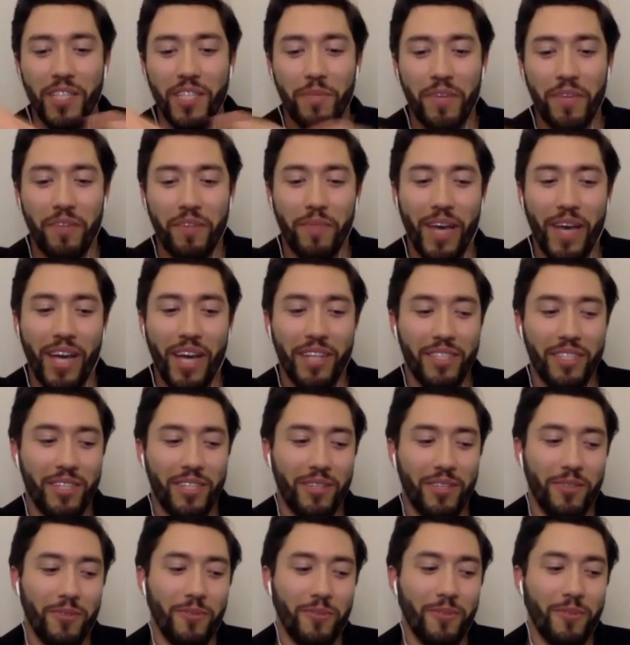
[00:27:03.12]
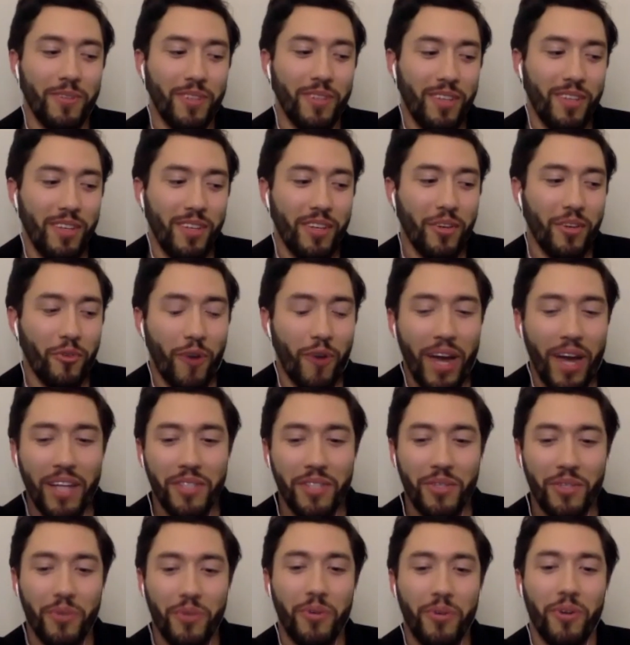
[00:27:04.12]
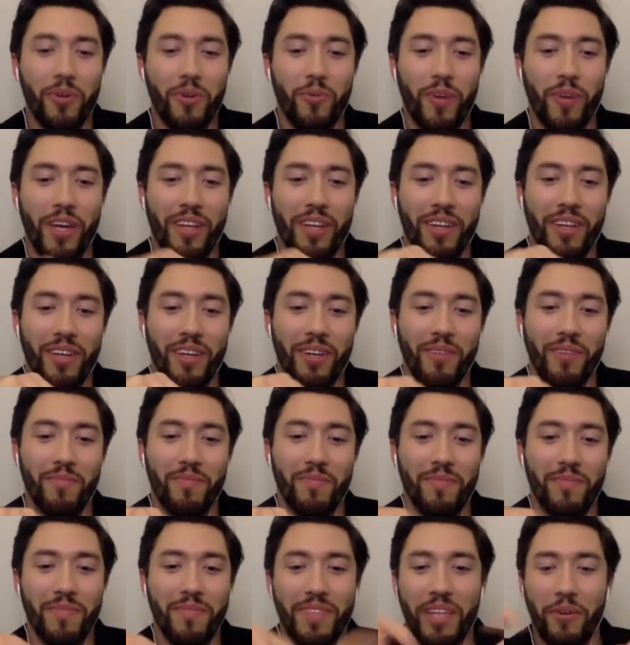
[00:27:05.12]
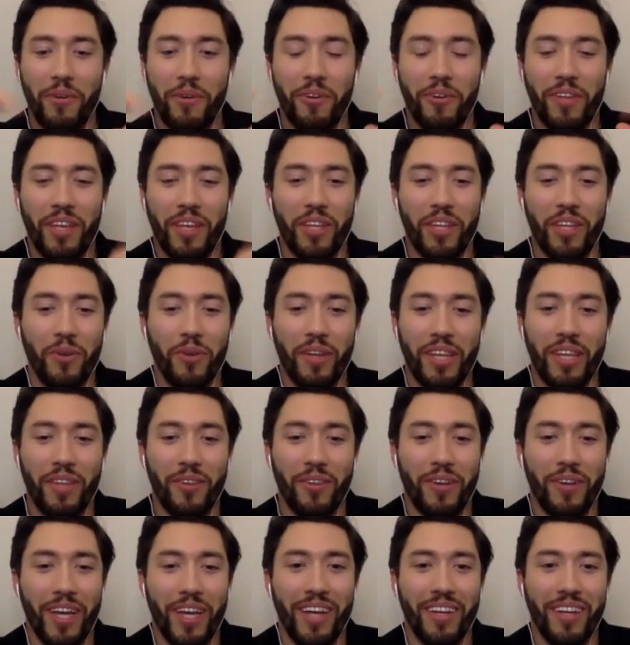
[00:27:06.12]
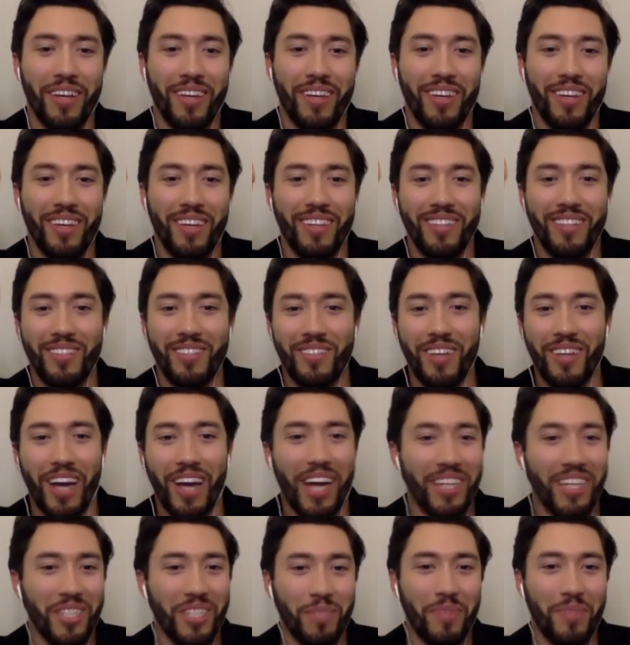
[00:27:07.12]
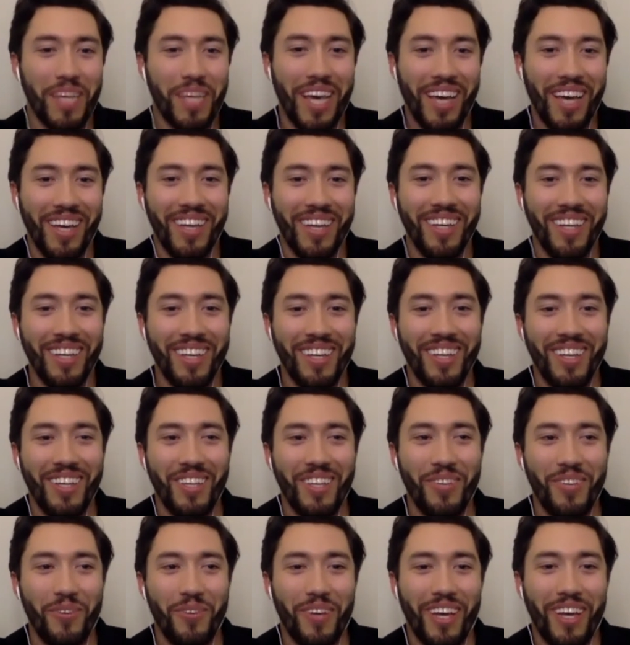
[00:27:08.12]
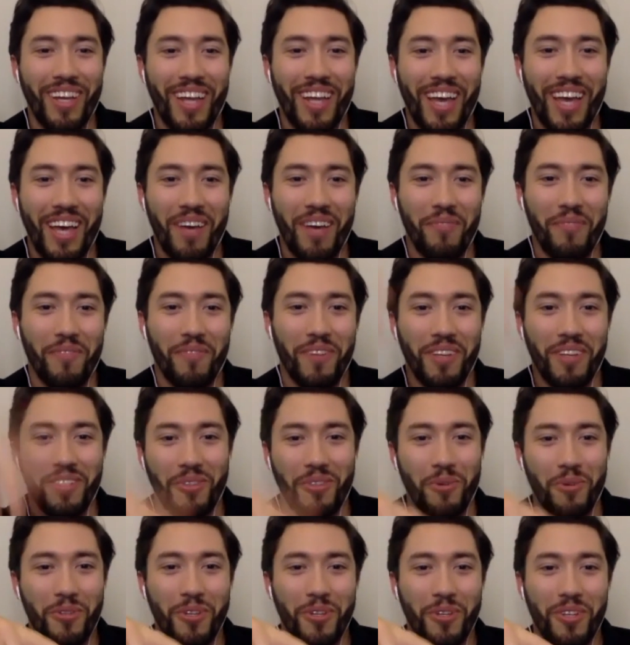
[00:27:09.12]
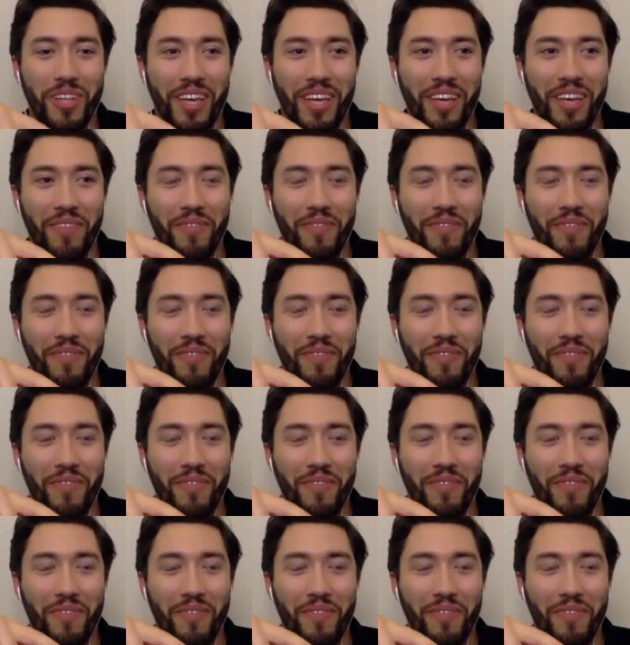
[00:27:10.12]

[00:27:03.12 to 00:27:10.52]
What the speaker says: me of back to grad school when they were like, you can either get a high GPA, you can have a social life,